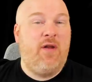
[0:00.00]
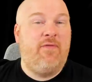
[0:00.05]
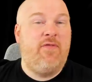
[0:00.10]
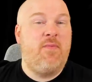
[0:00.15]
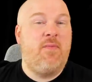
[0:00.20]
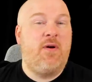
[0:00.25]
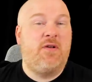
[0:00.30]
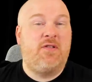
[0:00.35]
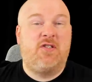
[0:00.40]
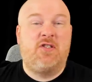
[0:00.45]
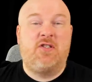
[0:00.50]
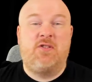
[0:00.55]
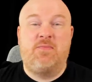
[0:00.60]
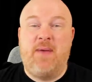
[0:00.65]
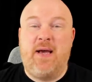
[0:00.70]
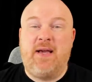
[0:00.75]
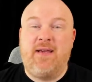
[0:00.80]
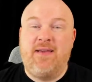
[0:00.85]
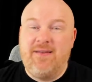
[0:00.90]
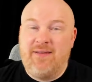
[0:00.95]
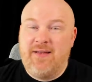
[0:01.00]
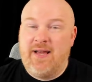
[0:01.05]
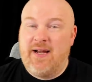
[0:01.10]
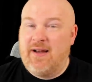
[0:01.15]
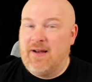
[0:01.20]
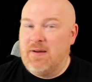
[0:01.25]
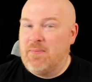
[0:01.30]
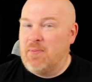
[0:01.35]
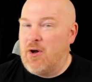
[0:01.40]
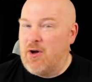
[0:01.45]
one of the most
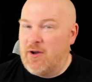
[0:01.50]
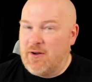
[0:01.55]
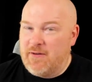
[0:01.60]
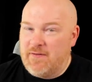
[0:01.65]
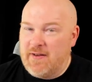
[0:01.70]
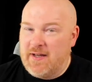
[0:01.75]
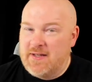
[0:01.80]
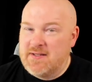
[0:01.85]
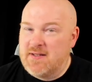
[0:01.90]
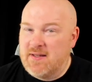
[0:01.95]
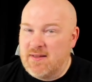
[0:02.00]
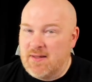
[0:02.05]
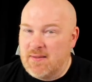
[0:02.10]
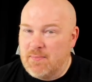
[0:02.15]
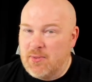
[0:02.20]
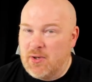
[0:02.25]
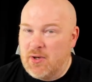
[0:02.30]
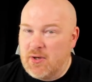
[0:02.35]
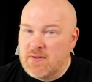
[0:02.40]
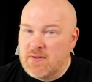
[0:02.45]
speculated upon events in the